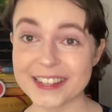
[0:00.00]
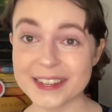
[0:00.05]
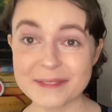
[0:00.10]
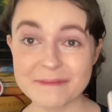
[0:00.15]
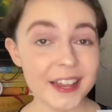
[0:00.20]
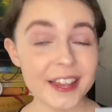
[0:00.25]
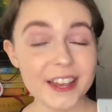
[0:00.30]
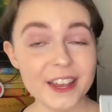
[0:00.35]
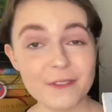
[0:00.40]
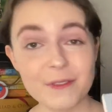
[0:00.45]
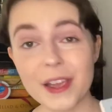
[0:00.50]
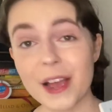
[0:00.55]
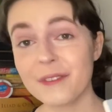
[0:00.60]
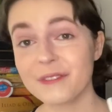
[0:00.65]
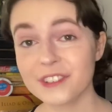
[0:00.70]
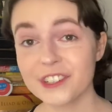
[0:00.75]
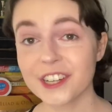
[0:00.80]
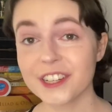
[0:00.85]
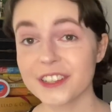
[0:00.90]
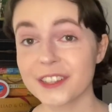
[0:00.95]
If you
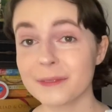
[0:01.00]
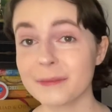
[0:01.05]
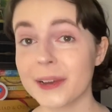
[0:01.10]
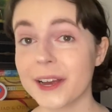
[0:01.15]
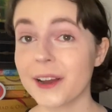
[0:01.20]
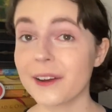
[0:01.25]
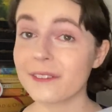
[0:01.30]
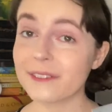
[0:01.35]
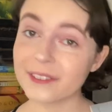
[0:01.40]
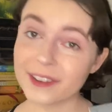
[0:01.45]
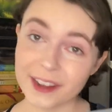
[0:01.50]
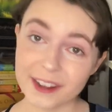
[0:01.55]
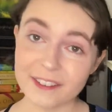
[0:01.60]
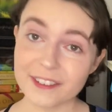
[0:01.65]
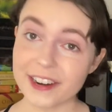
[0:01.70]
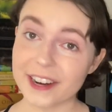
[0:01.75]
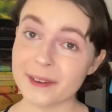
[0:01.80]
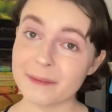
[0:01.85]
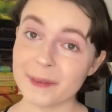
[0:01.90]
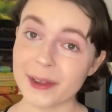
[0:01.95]
haven't checked them out, I'd
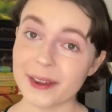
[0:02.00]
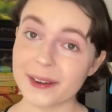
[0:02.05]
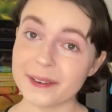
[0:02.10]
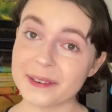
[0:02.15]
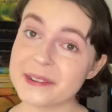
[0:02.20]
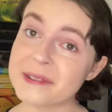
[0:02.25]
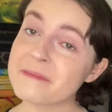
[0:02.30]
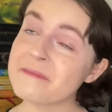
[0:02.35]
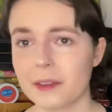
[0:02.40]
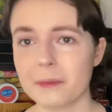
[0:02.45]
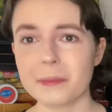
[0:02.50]
recommend.